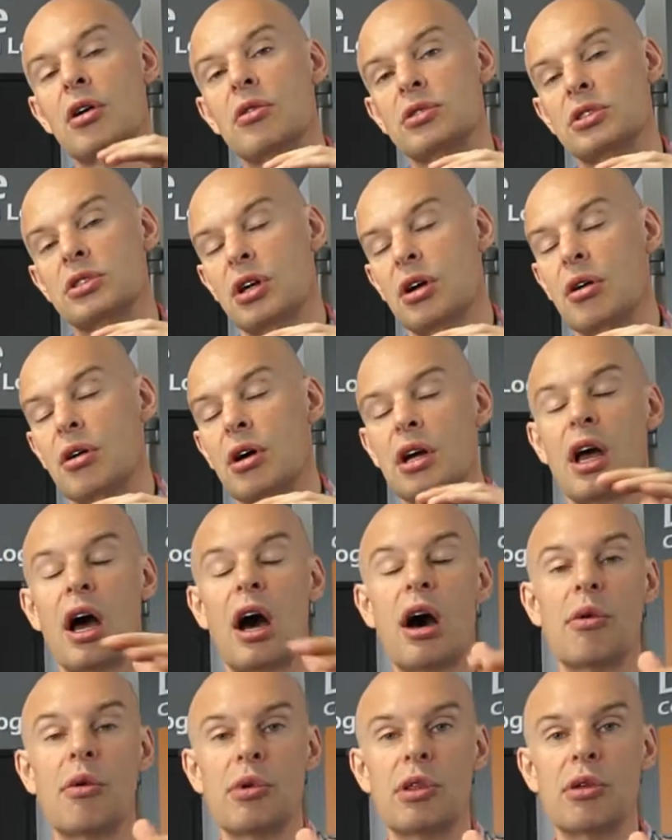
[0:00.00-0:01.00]
so a
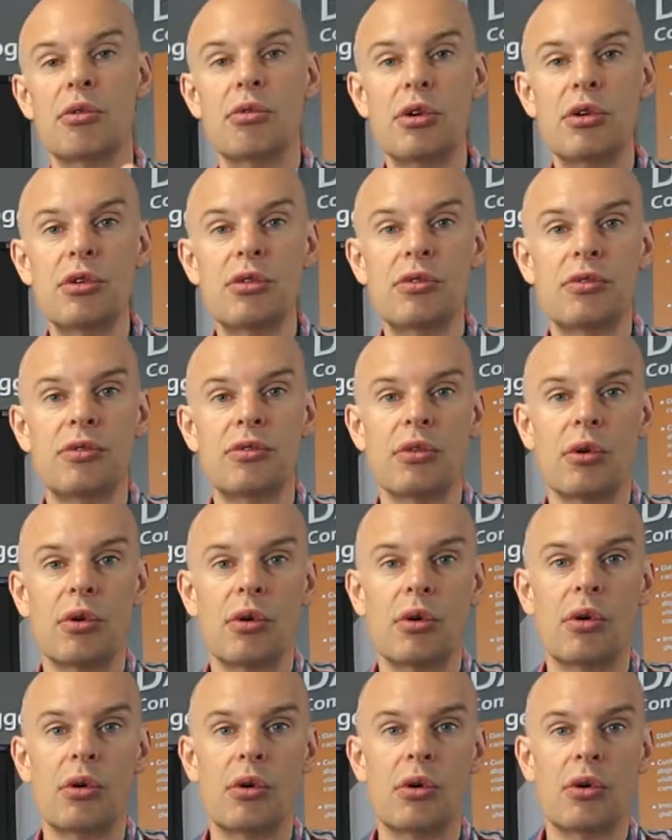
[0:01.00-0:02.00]
car with a roof,
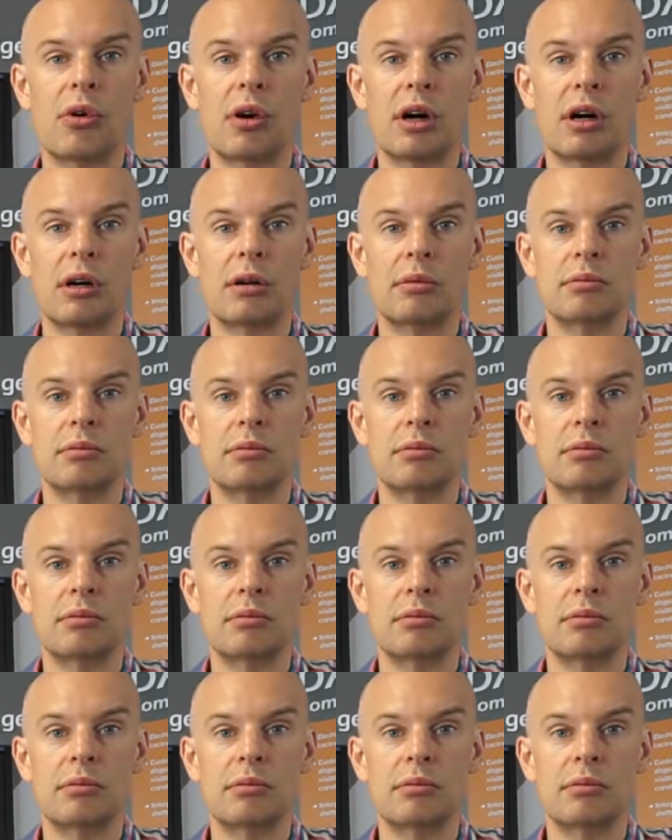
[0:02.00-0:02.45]
or